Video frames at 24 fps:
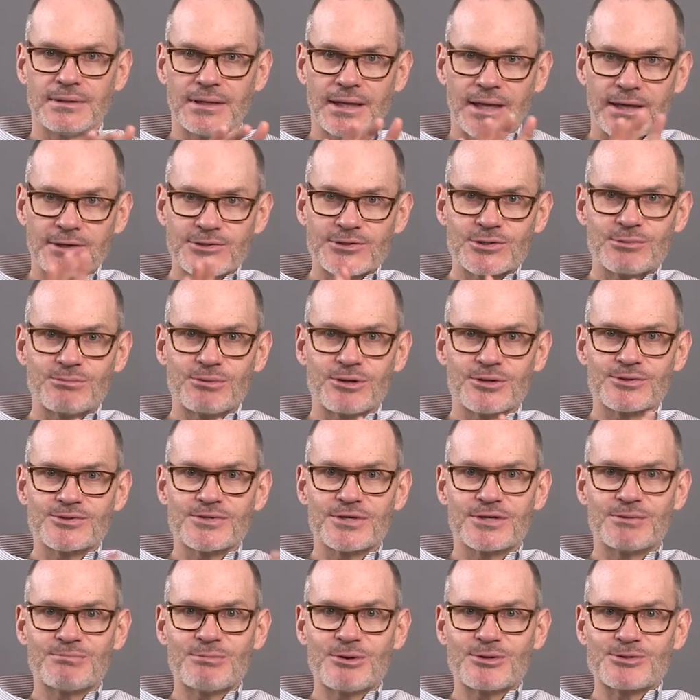enter
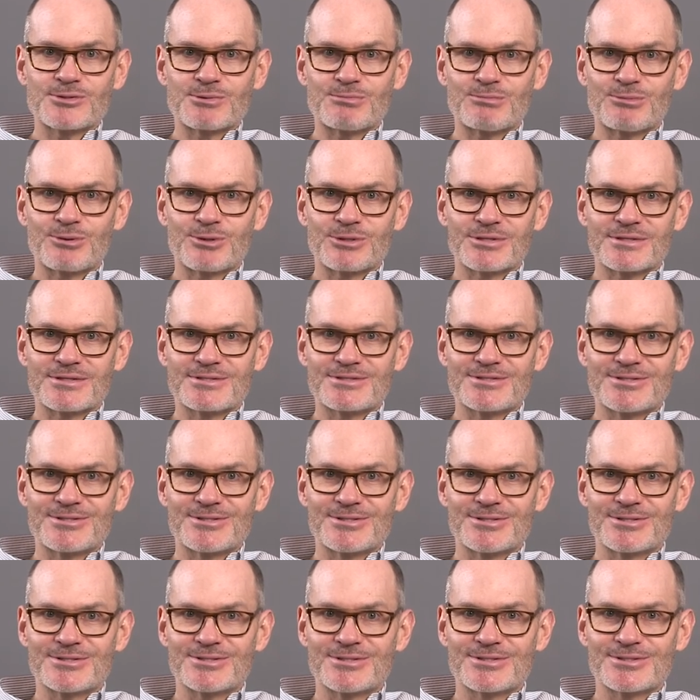person most
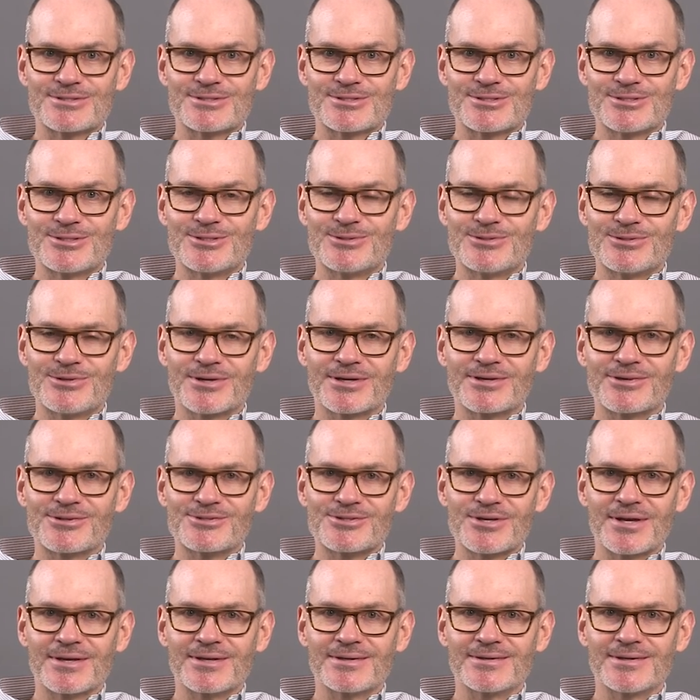important to you during your
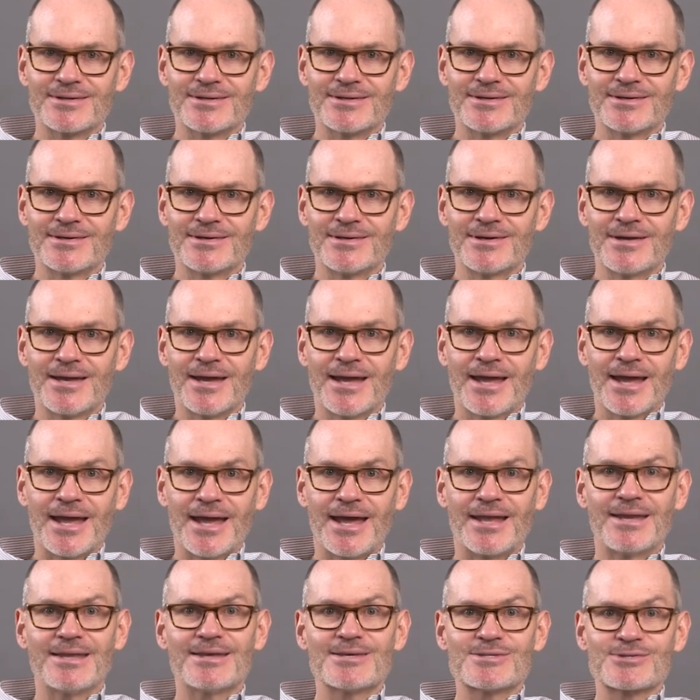childhood,
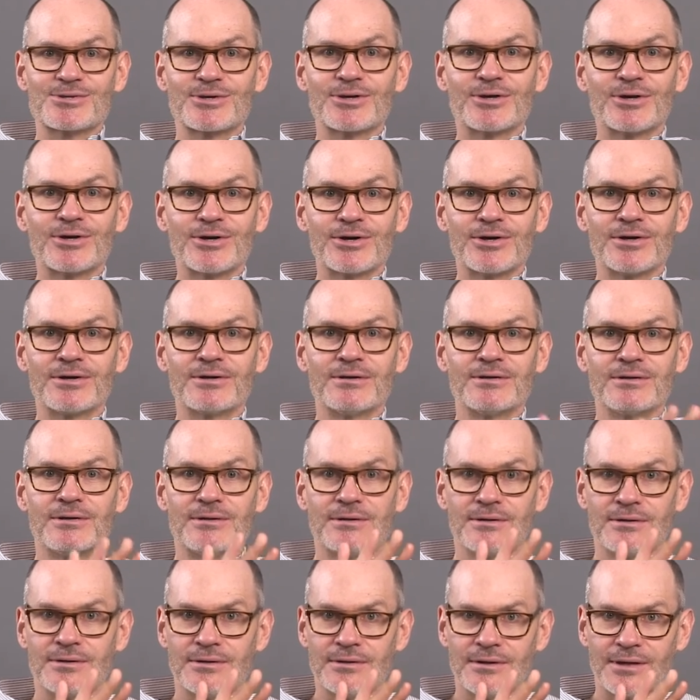and his or her
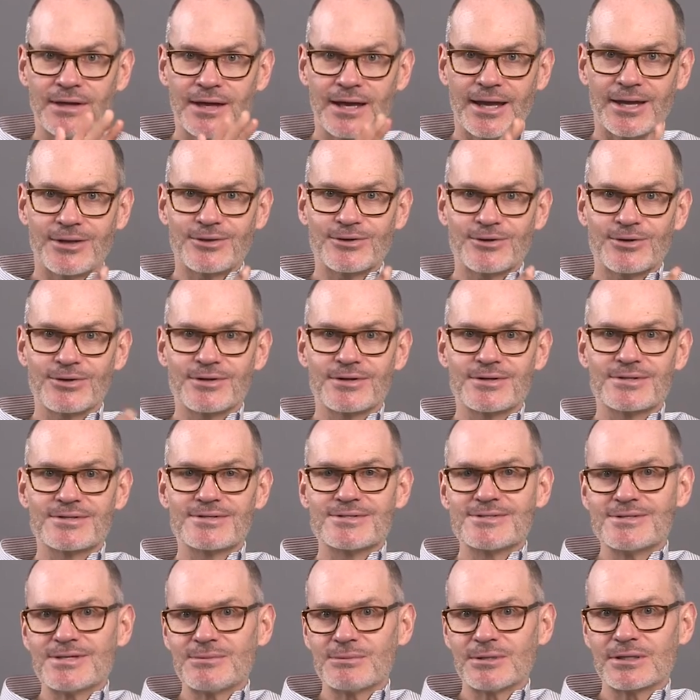enter
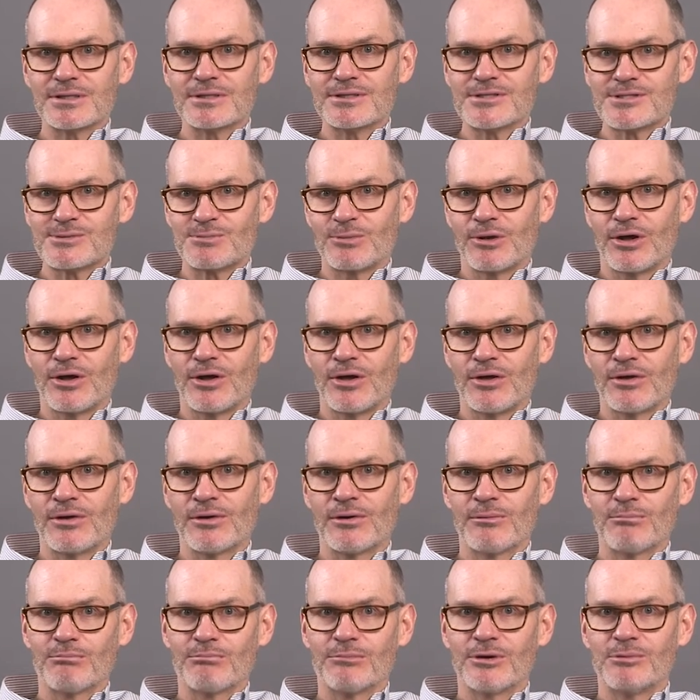seemingly
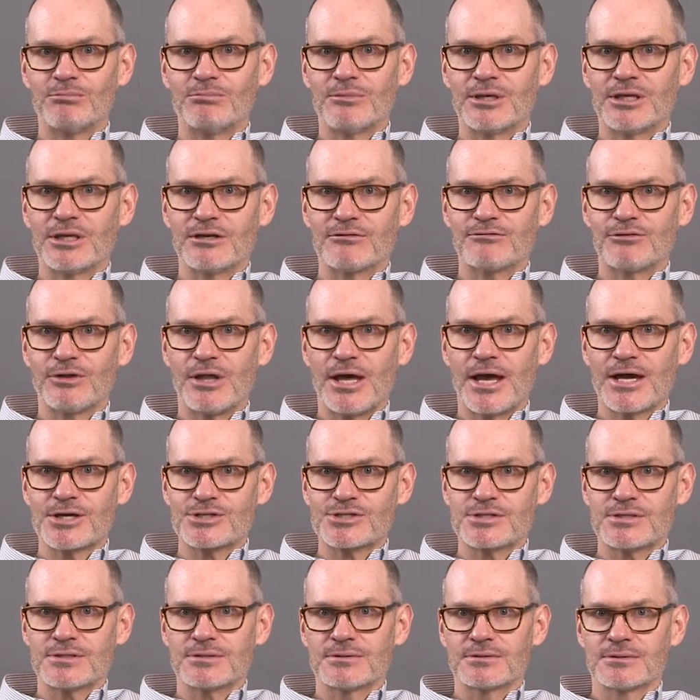small but meaningful
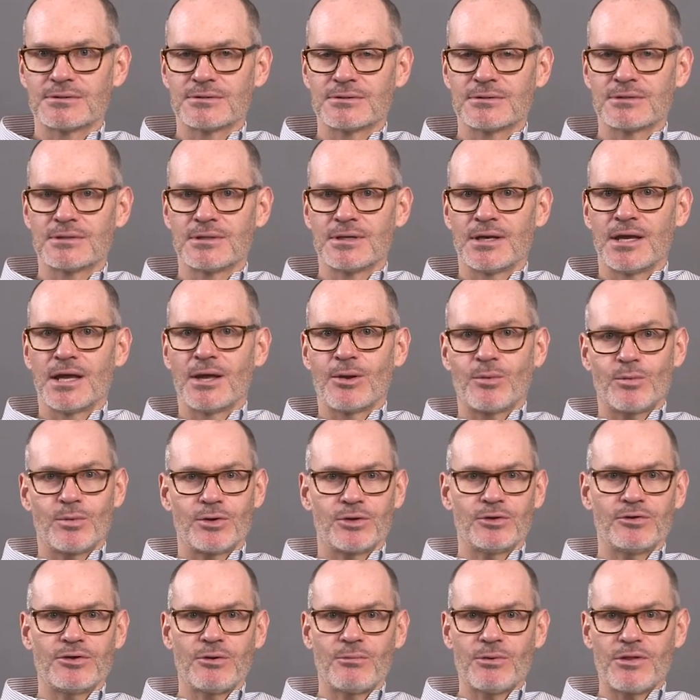action.
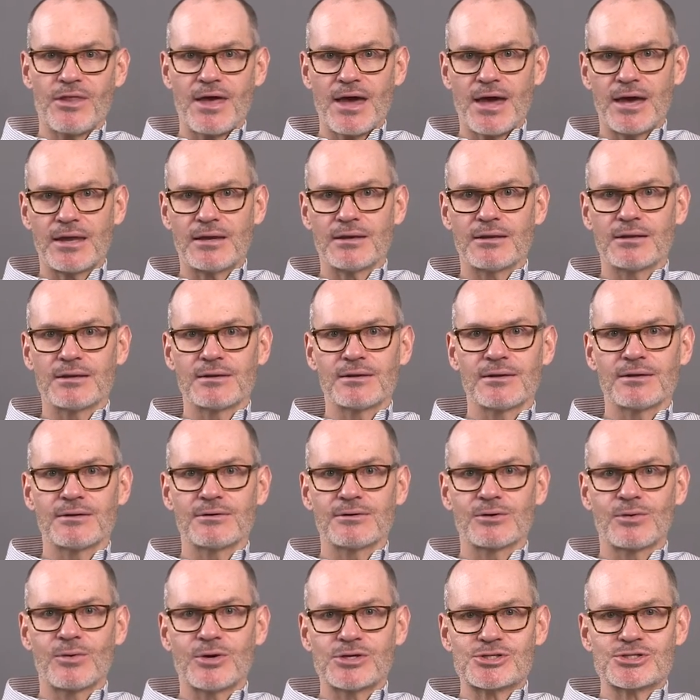When you're done with that
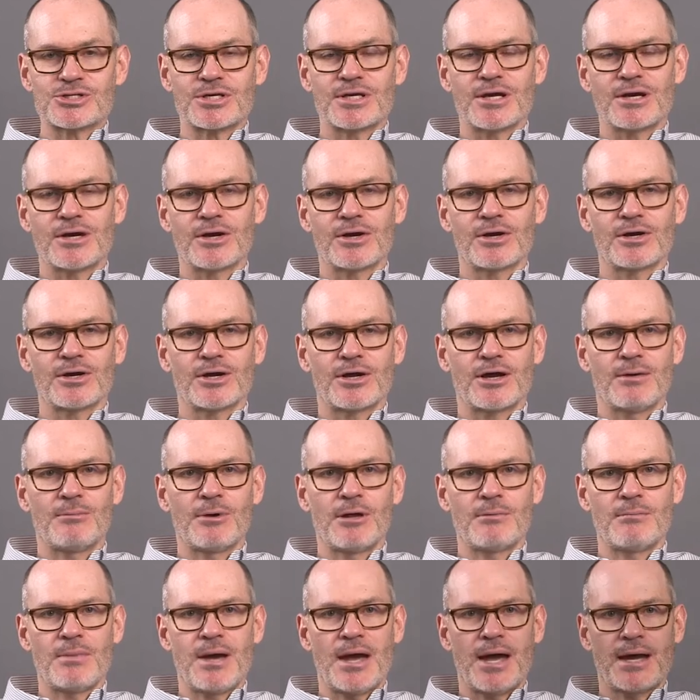questionnaire, come
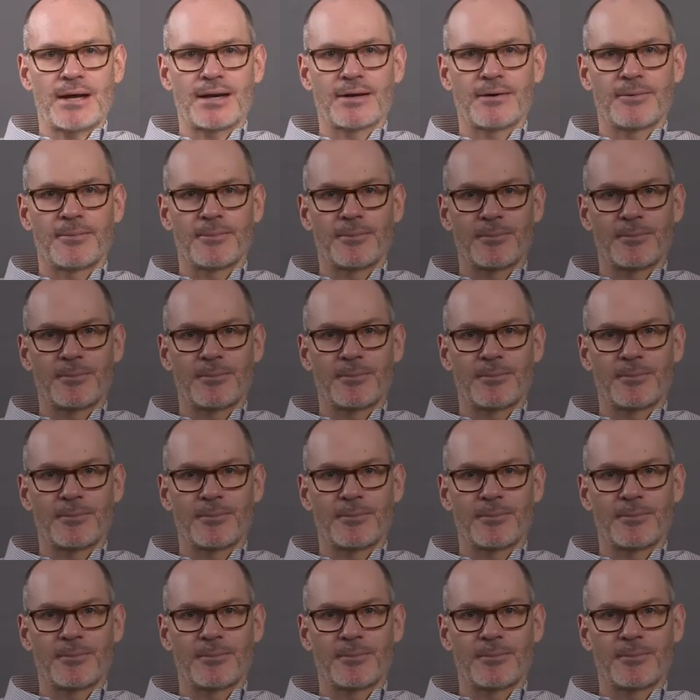on back.